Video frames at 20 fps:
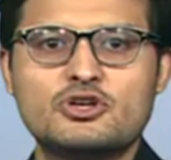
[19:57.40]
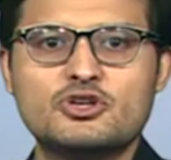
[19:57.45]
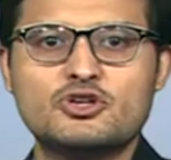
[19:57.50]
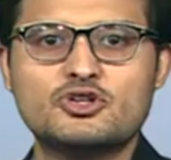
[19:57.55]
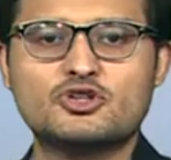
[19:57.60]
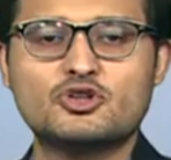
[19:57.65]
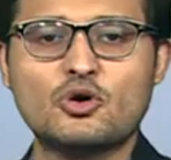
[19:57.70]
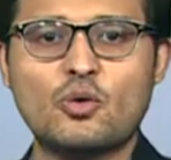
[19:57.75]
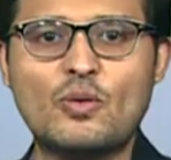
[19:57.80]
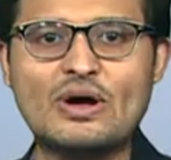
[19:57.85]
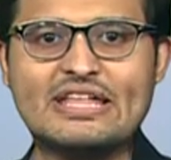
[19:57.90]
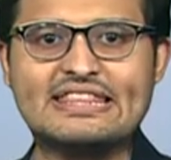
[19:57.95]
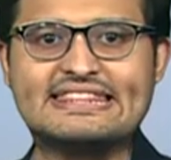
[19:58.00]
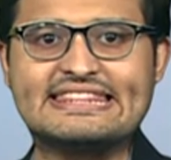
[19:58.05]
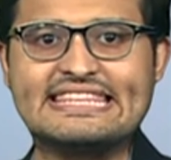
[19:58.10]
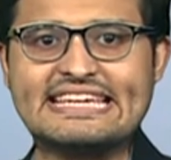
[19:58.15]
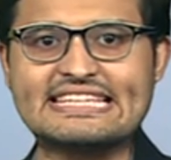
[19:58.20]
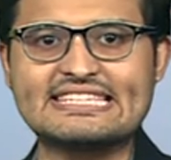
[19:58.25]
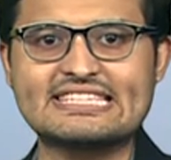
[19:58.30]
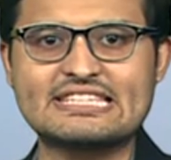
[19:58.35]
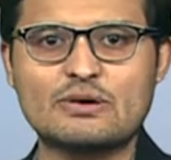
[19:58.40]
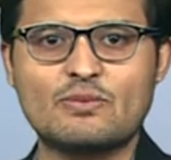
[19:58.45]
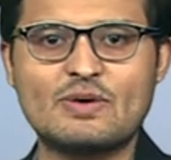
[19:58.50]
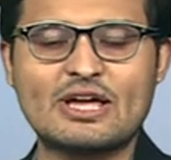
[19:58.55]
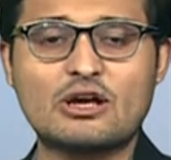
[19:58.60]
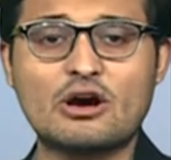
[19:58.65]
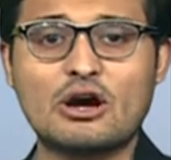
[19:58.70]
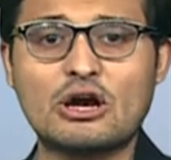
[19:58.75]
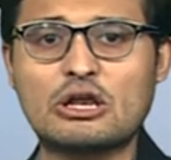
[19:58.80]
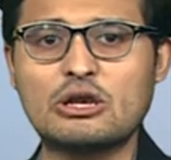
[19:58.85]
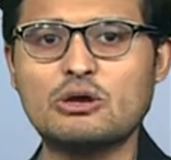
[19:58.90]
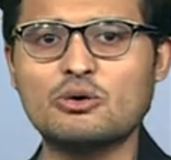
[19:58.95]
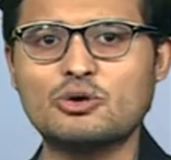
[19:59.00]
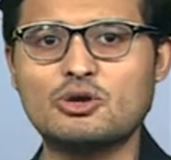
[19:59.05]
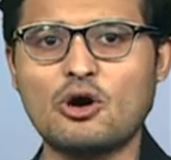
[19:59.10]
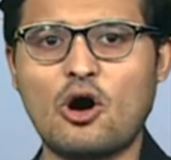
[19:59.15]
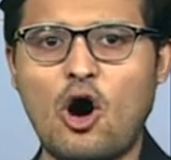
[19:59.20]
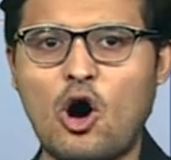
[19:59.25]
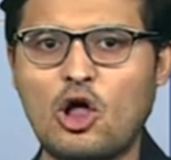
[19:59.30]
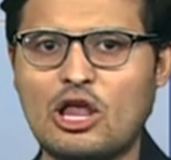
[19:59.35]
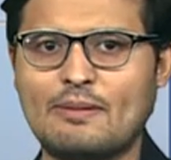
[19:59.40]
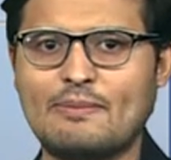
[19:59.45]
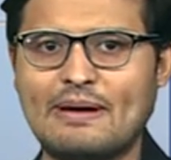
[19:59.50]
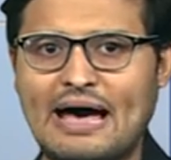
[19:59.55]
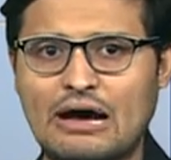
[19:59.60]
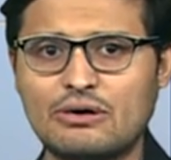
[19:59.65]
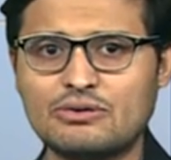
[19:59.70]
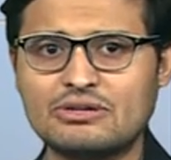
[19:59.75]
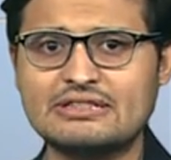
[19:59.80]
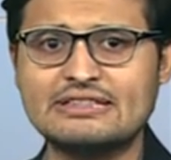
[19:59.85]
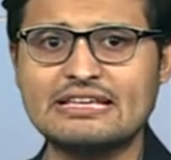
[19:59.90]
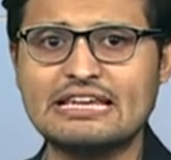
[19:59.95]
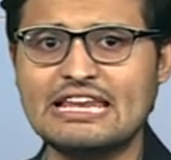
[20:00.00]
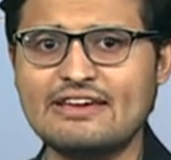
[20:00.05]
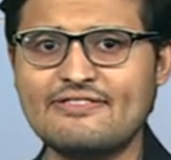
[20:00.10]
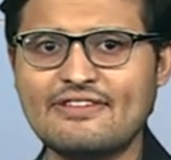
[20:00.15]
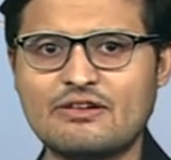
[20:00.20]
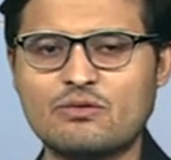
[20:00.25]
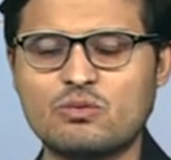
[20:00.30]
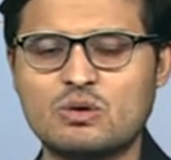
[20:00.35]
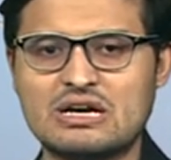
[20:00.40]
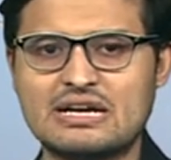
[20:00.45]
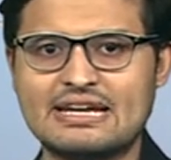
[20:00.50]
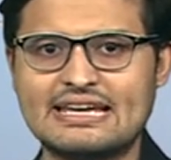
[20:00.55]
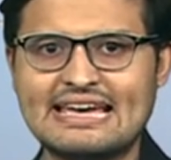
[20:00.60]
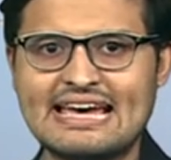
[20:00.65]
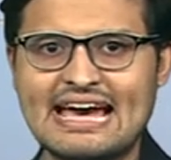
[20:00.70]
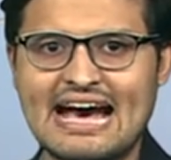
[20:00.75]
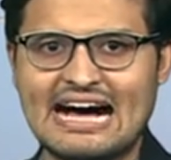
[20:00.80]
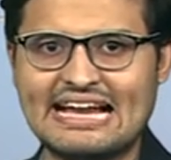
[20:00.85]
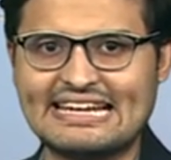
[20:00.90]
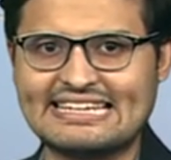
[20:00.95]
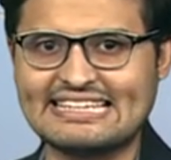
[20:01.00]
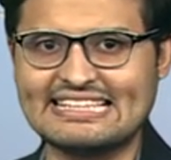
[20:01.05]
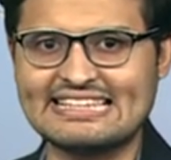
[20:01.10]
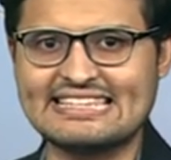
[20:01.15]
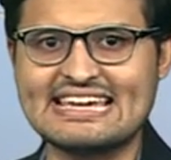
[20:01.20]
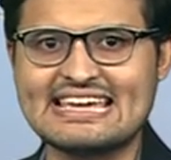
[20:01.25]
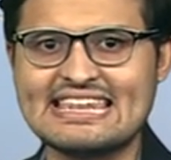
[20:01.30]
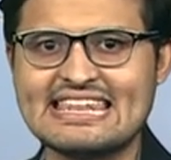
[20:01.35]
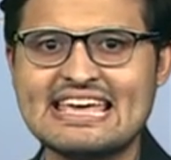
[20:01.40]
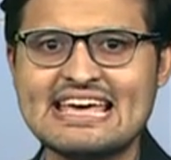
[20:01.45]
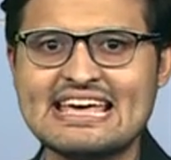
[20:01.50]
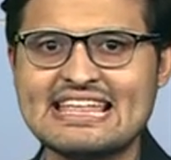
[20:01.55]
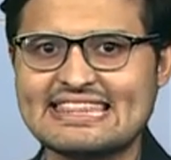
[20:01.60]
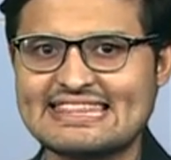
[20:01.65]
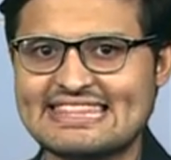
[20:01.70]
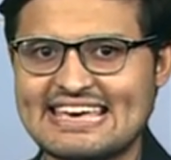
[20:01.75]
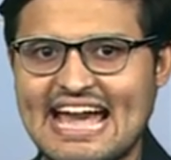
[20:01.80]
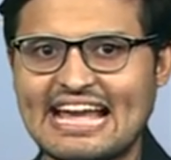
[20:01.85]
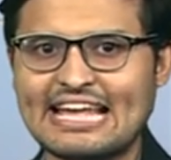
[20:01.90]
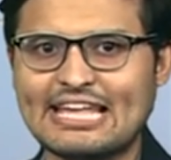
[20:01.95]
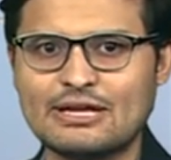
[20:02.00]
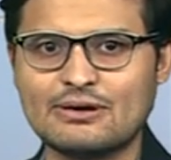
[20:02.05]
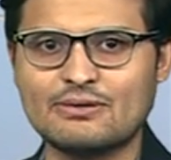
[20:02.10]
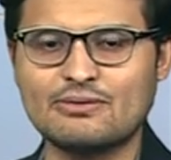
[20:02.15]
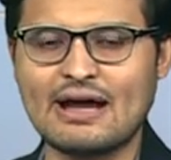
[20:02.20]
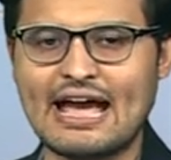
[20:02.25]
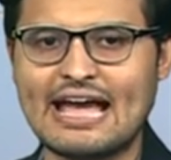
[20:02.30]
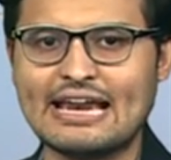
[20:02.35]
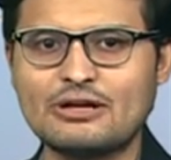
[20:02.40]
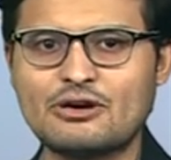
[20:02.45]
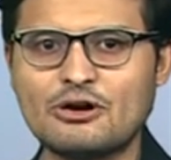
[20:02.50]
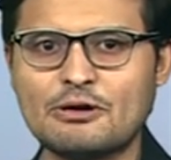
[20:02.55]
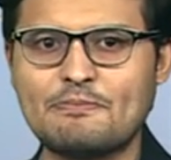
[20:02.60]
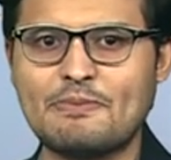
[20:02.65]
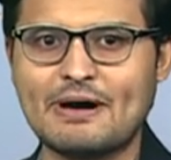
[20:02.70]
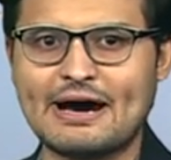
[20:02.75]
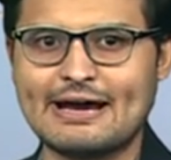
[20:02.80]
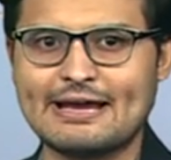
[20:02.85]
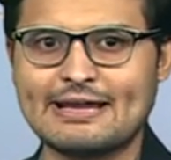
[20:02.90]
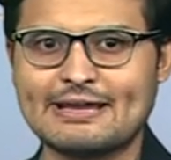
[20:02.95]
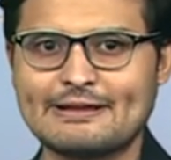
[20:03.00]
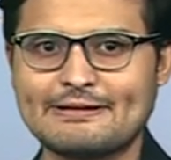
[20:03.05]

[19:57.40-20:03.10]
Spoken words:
So with this, we conclude all about the living world. Until then, thank you and goodbye.